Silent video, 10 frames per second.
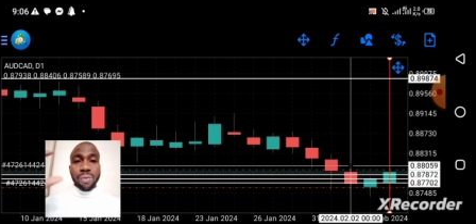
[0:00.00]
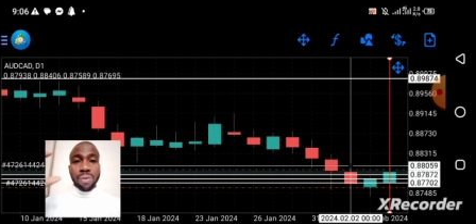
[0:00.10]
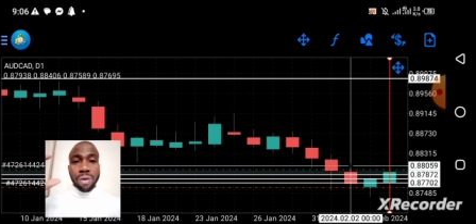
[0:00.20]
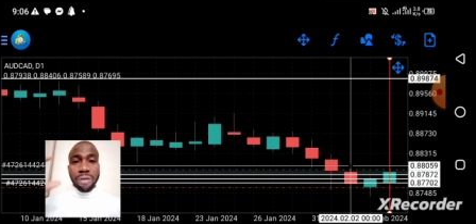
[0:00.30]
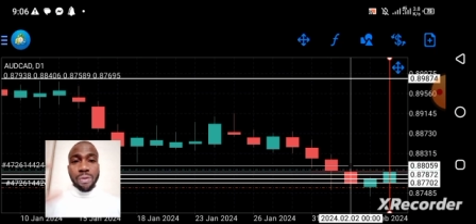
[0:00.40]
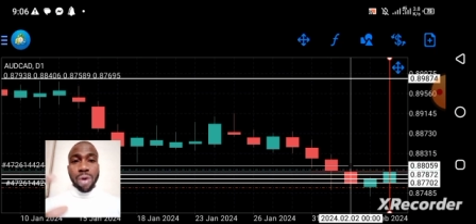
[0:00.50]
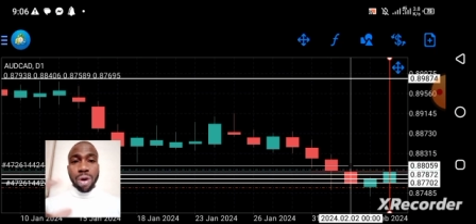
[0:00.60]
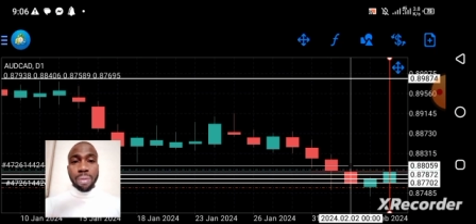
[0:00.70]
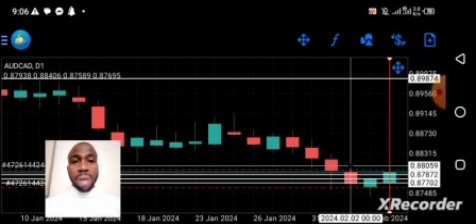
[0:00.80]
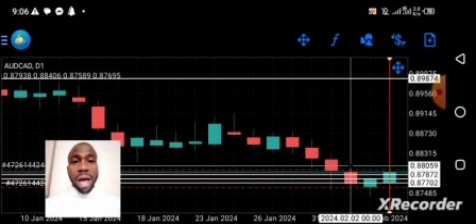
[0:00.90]
If you want to
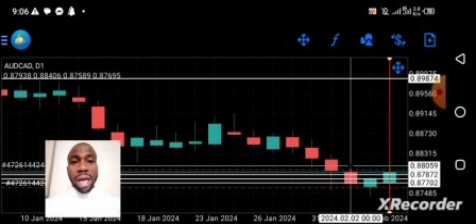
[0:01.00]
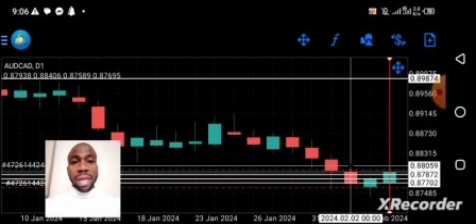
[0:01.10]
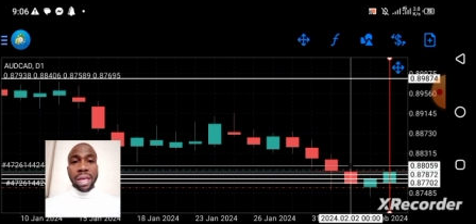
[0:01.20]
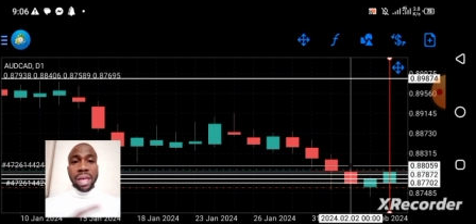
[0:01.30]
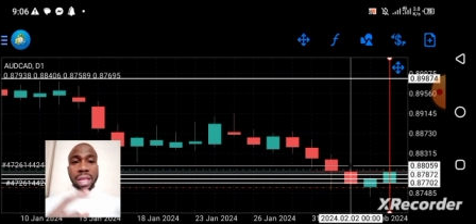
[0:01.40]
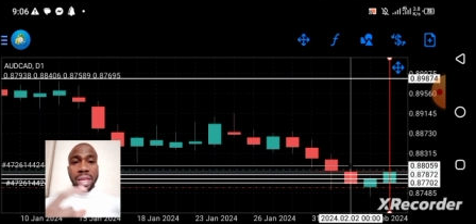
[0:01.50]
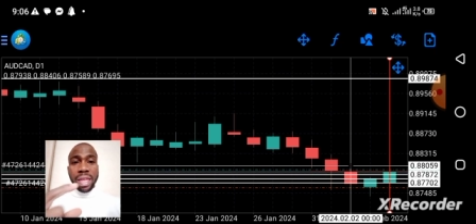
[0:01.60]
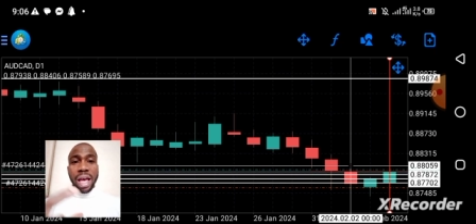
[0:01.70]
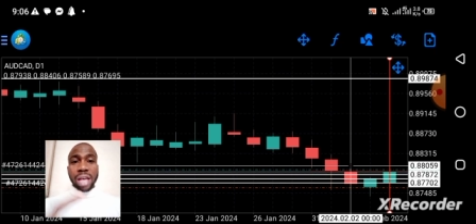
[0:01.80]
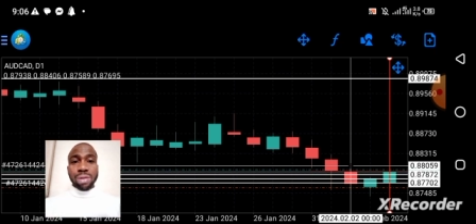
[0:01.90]
buy, there
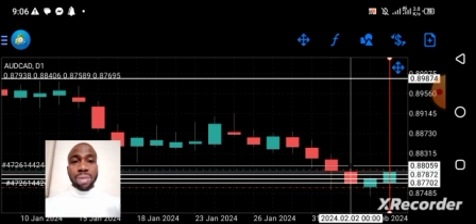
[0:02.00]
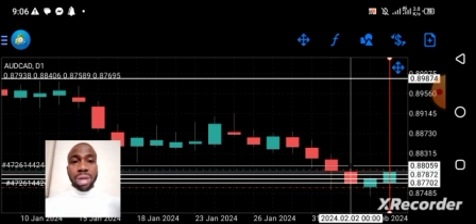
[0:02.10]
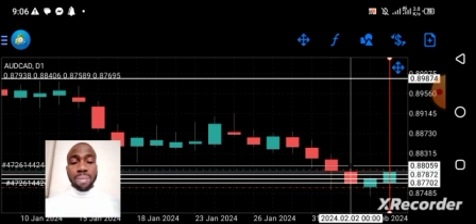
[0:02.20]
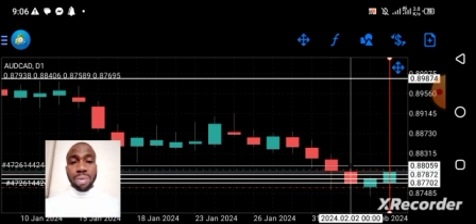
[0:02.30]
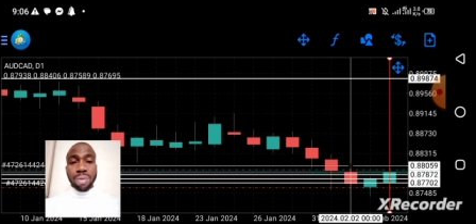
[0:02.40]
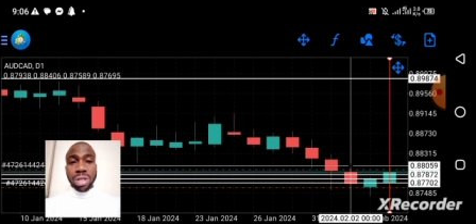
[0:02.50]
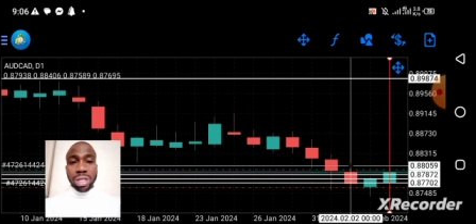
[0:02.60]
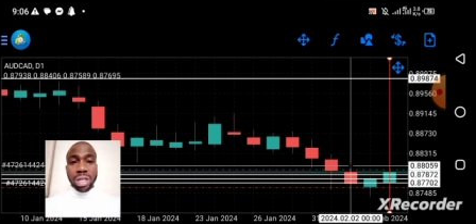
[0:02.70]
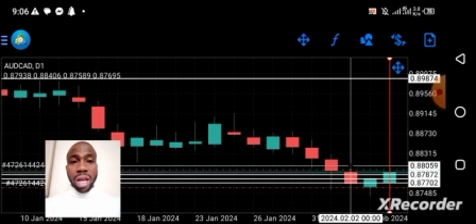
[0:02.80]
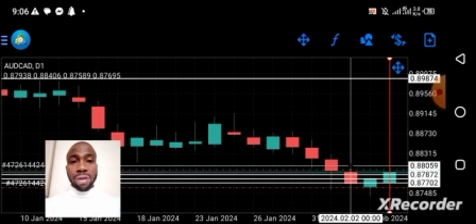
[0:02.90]
has to be a bullish
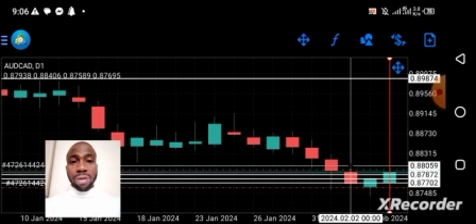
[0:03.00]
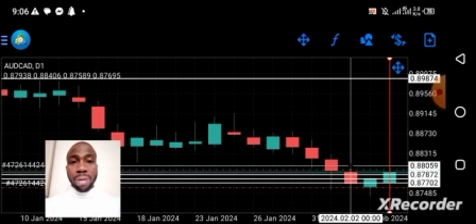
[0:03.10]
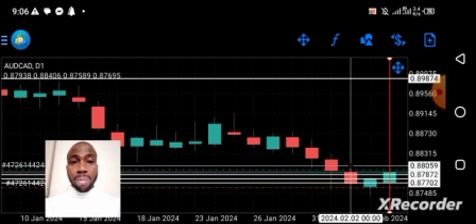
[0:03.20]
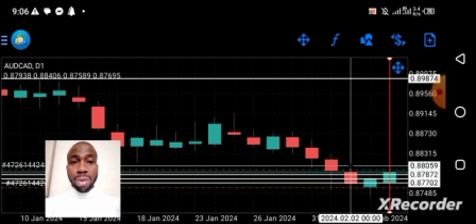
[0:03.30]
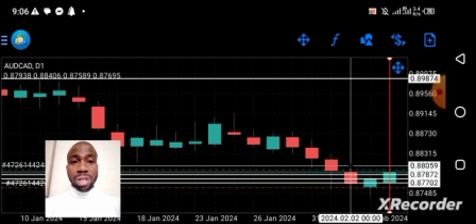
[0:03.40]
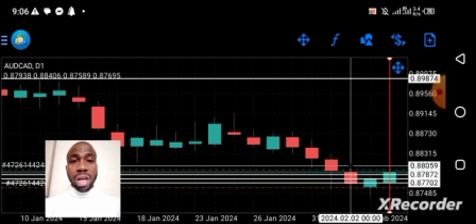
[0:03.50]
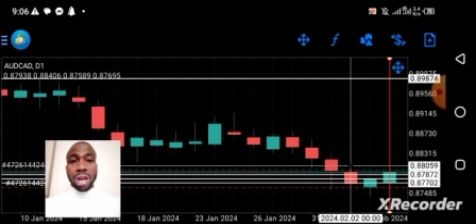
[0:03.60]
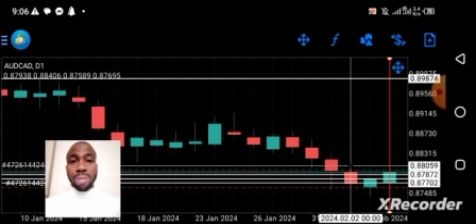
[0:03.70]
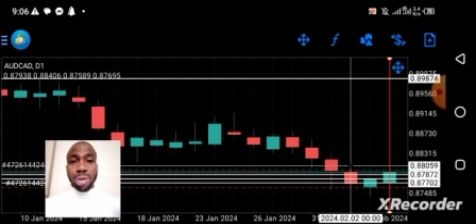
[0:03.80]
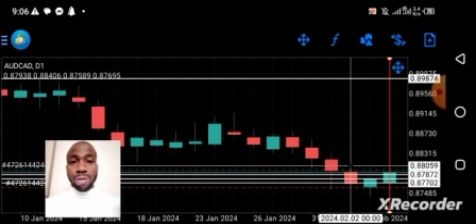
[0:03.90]
candle. A bullish candle
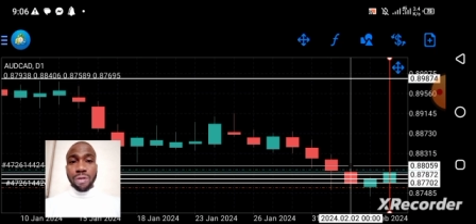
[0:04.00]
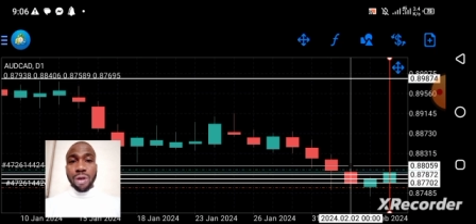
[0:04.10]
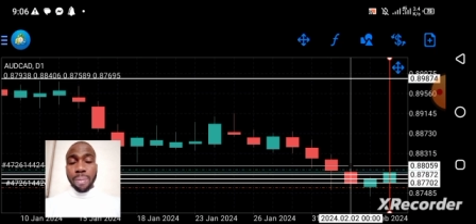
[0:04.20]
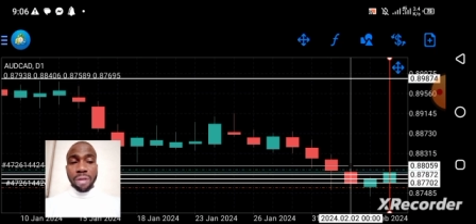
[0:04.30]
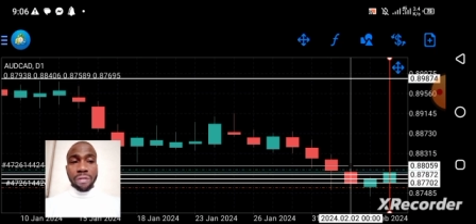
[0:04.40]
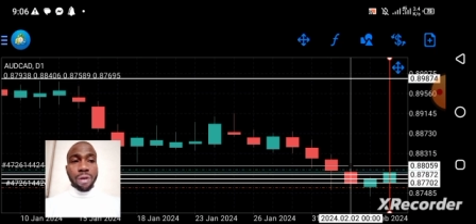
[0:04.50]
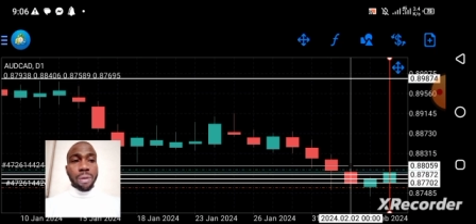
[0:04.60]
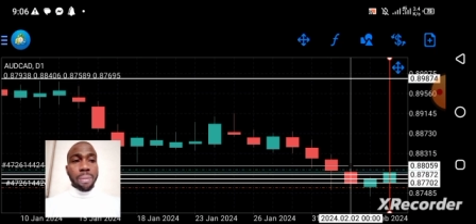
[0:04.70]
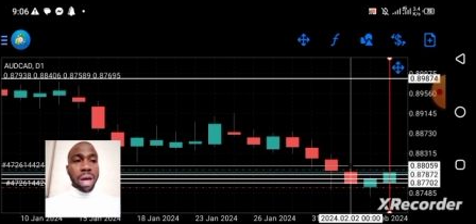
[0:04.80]
must form before we buy.